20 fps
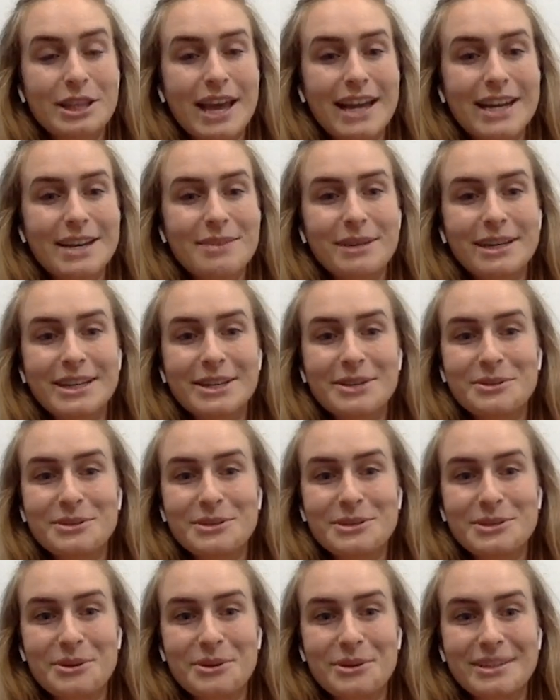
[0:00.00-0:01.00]
and
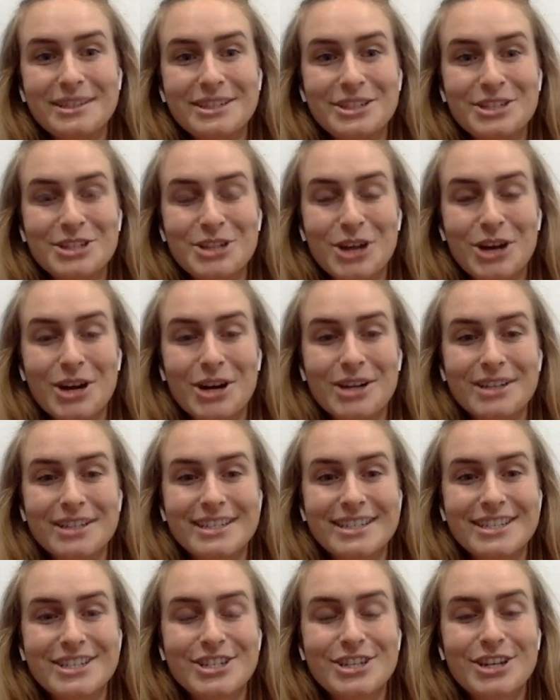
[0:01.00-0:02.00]
anybody who is going to
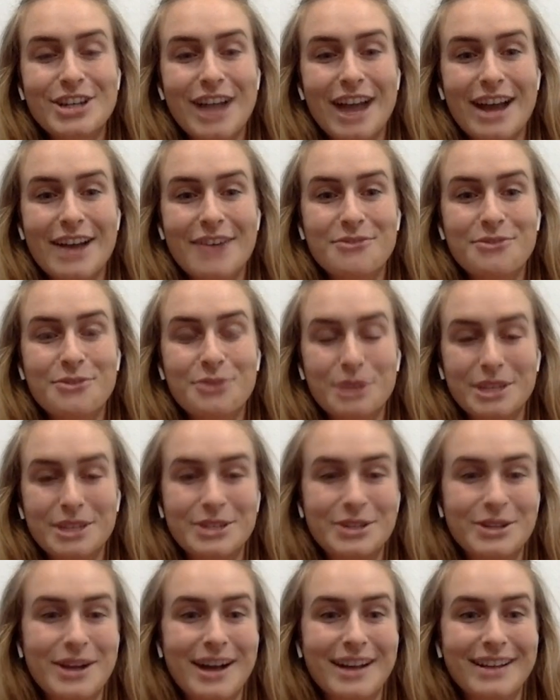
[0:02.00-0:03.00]
charge at
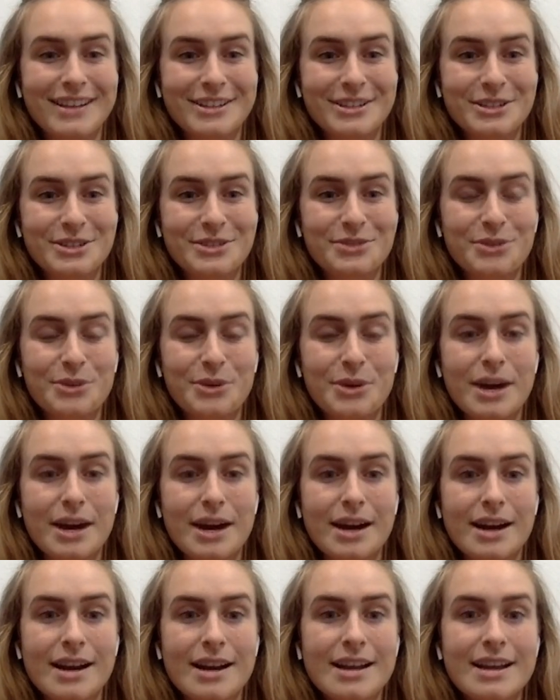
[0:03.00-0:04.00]
$42
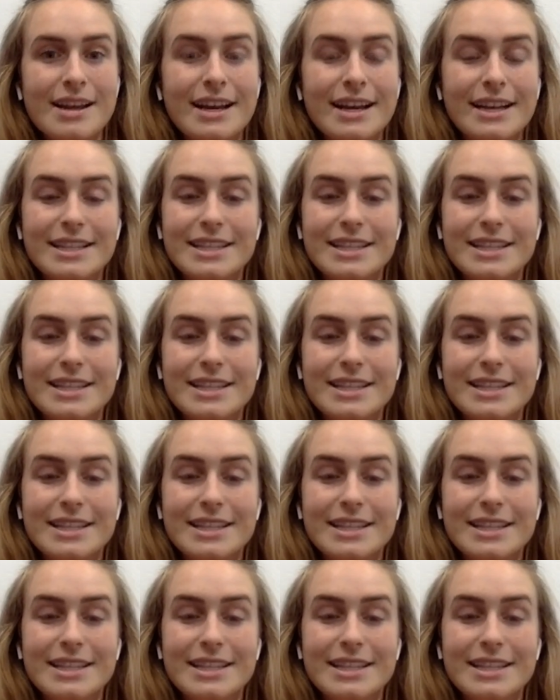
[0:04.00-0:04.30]
for